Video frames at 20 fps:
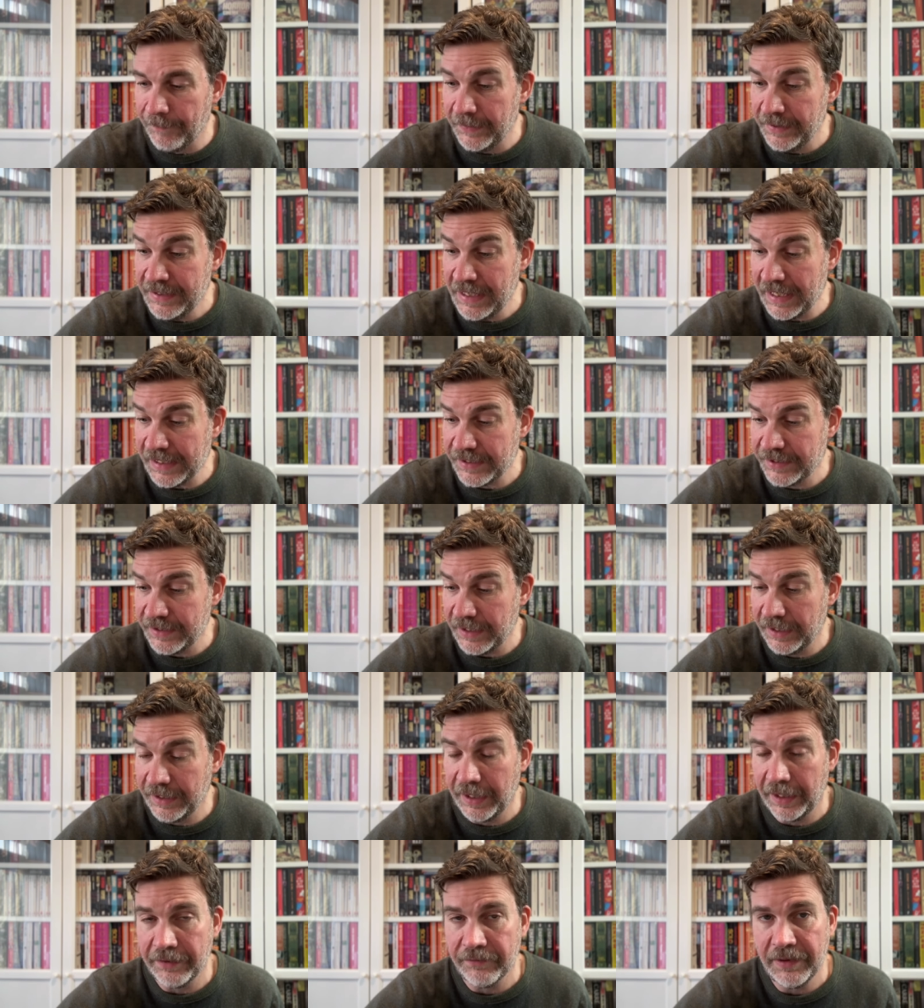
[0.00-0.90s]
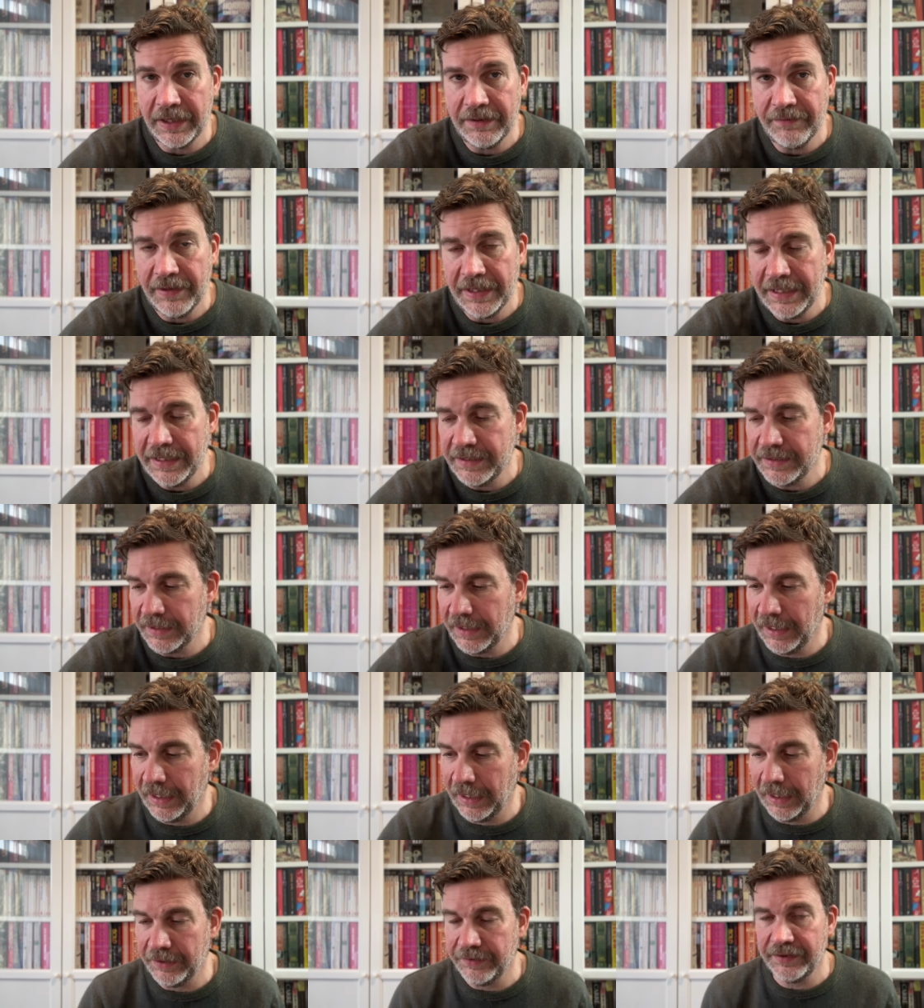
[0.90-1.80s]
Next, another reread.
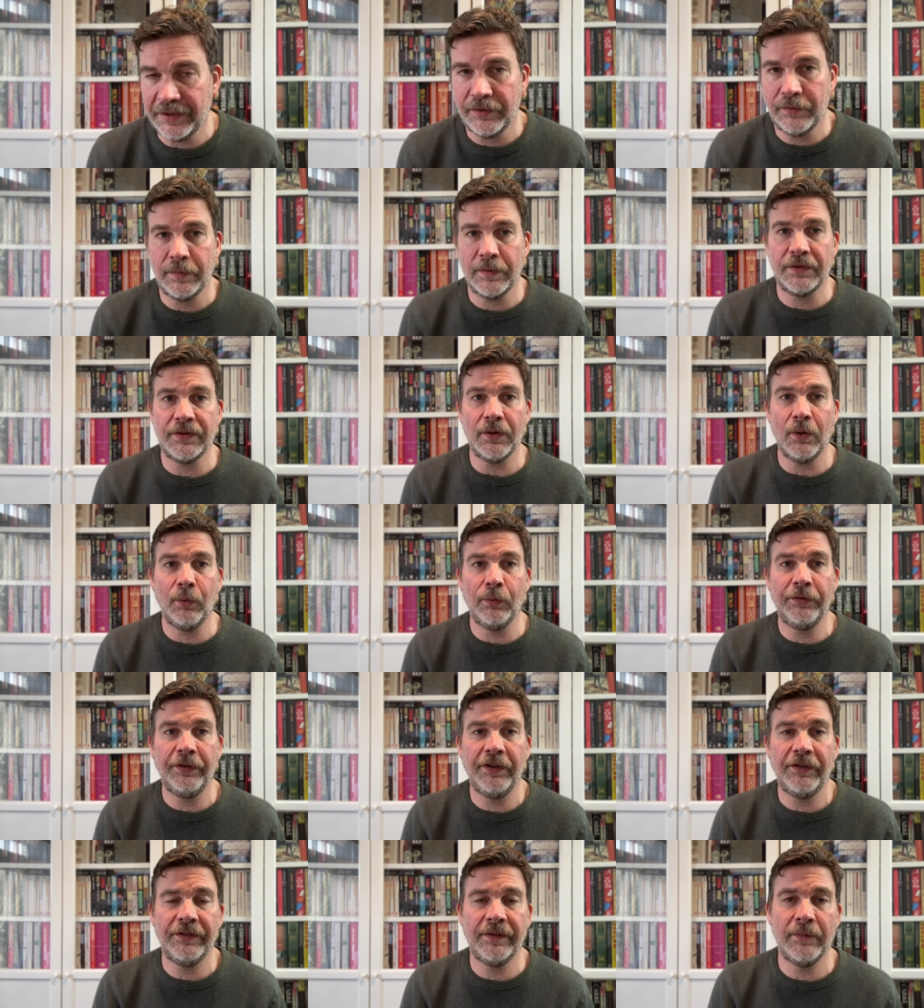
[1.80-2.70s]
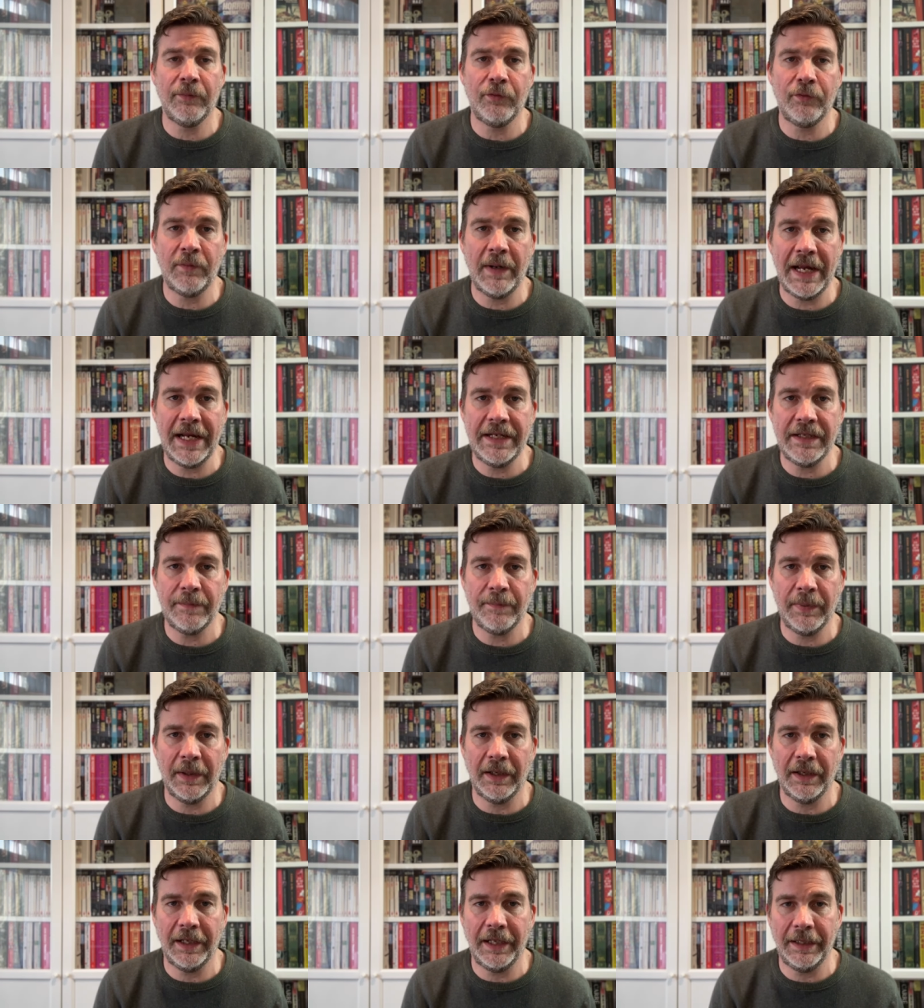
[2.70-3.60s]
So this was All Systems Red
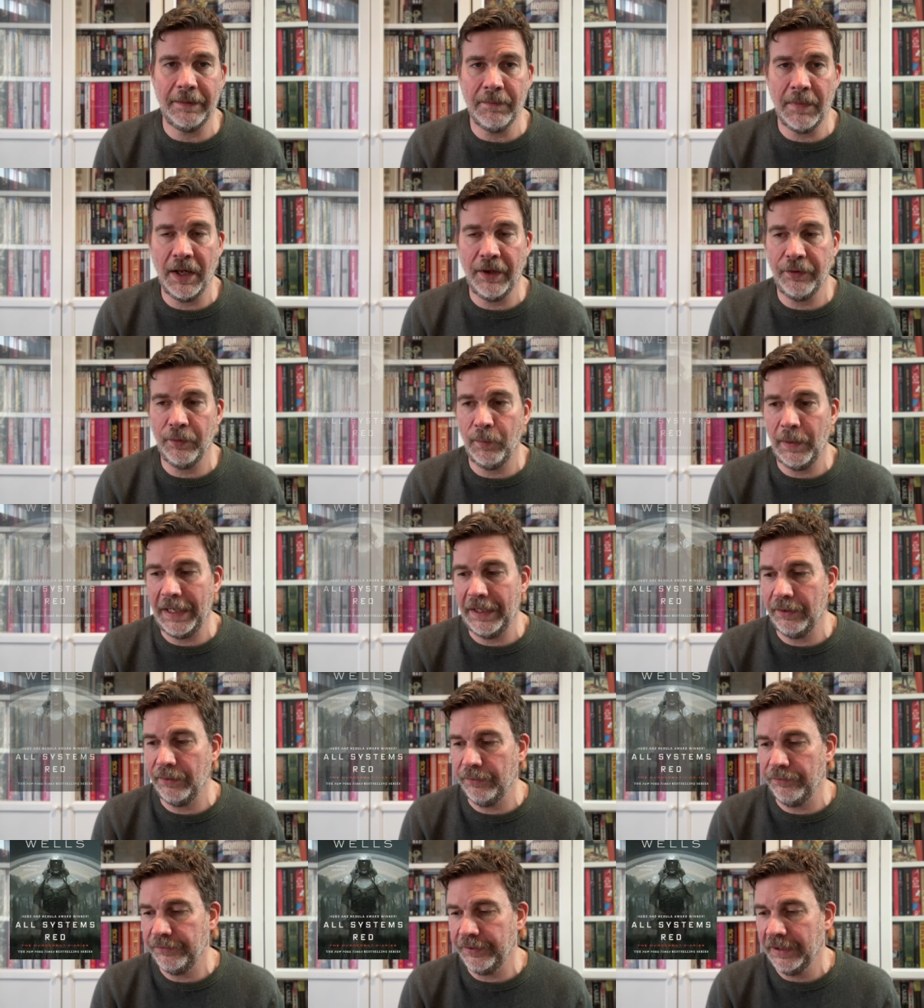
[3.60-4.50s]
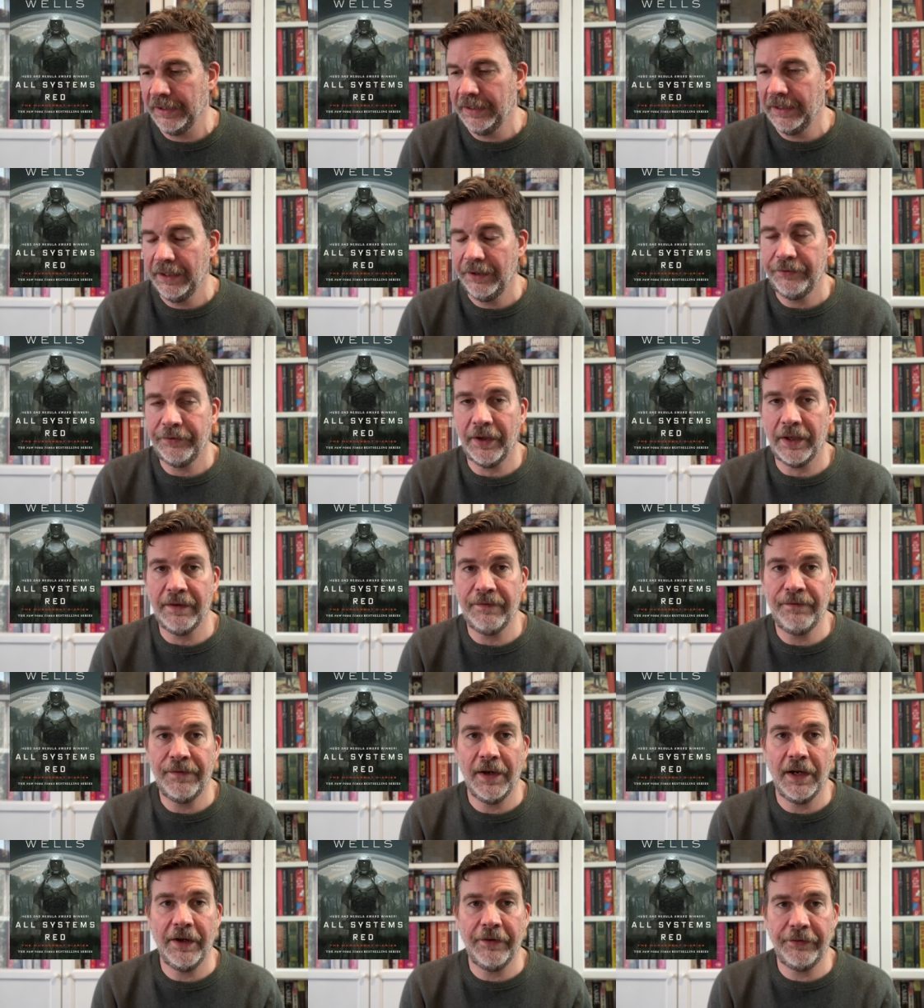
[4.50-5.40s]
by Martha Wells. So the
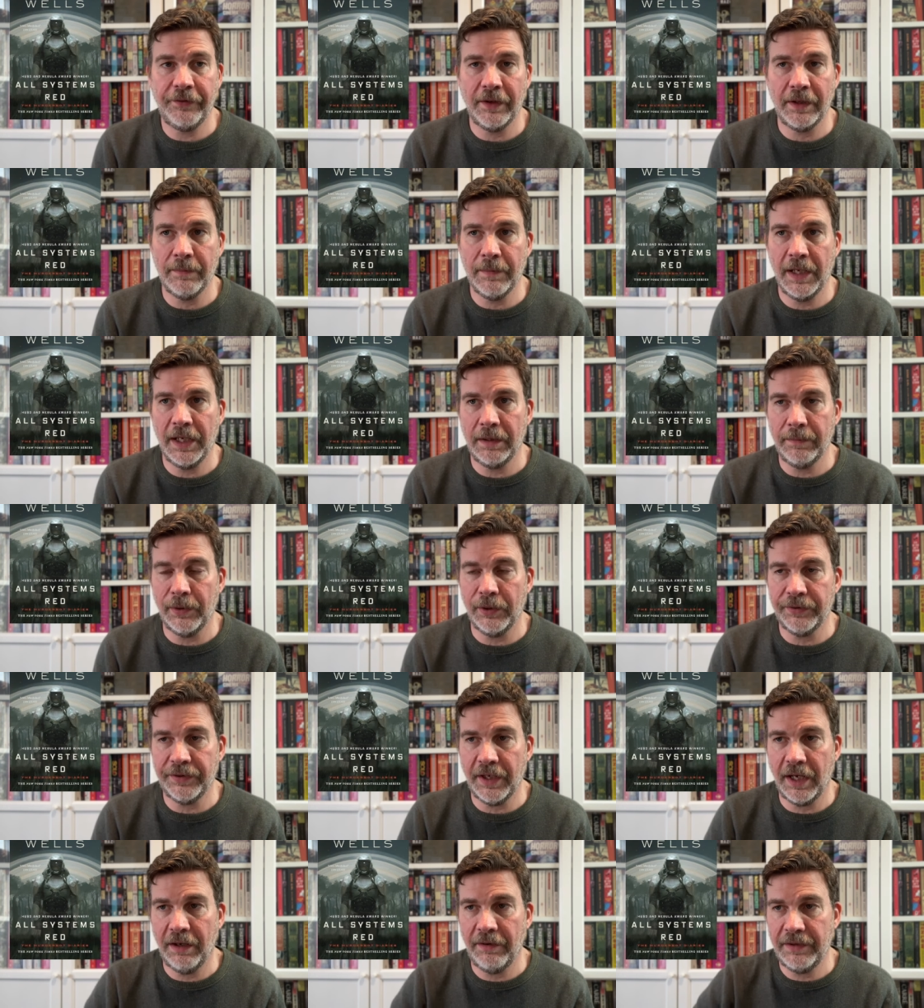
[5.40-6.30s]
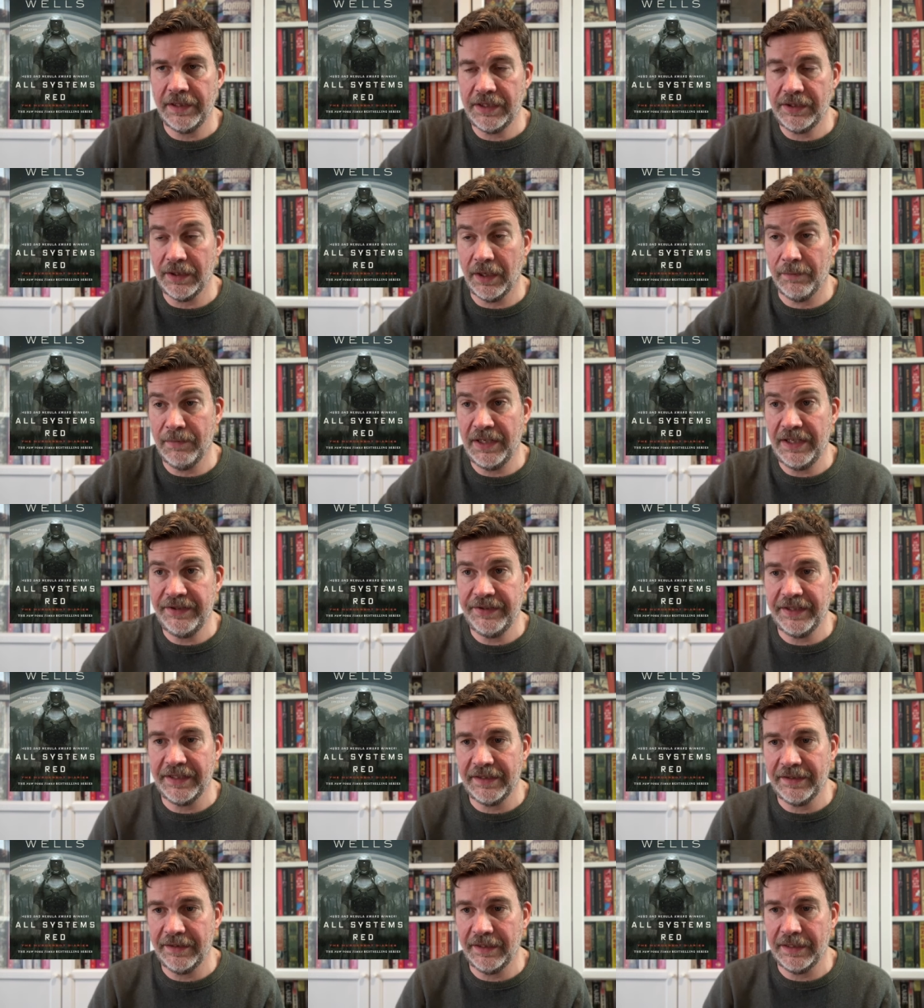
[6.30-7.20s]
first and the Murderbot Diaries. So I'm
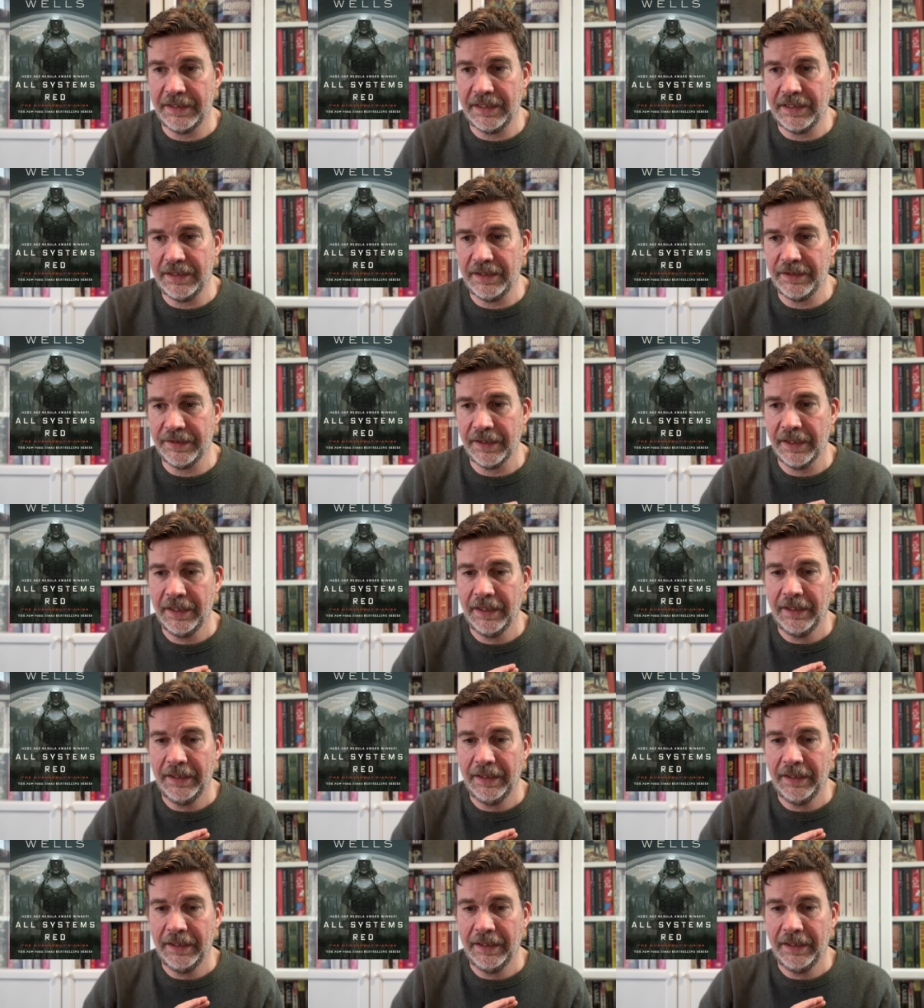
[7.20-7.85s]
listening to these.